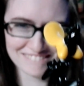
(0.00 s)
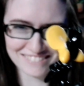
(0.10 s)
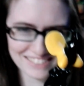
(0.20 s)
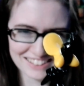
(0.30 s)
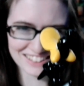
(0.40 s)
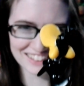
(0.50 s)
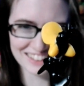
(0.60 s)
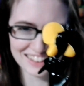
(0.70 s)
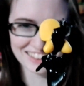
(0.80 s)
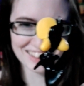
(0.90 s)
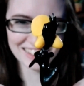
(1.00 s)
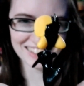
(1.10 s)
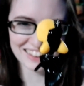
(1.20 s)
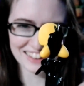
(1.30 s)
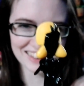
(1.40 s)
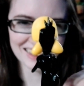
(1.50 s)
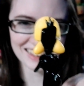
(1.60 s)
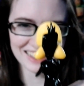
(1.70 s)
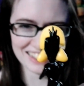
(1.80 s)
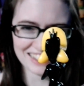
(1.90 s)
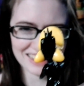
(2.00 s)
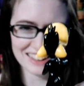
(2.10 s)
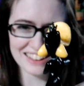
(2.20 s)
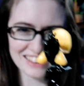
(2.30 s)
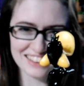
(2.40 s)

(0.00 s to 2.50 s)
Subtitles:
it was very politically incorrect,